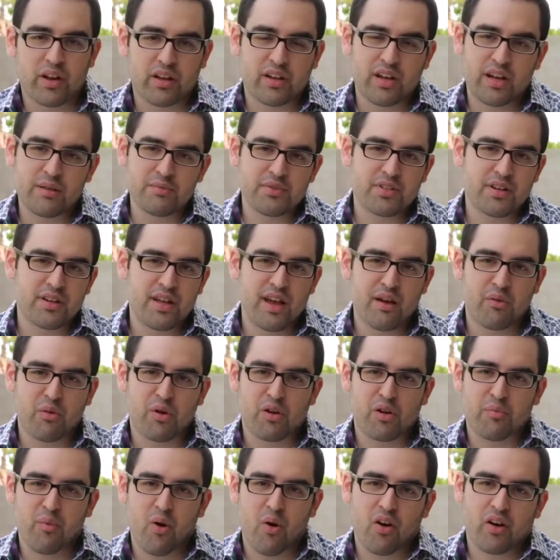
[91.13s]
When it comes to
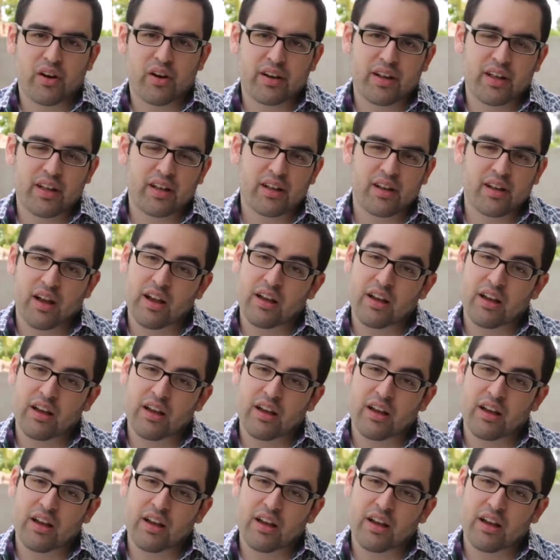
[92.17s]
network marketing,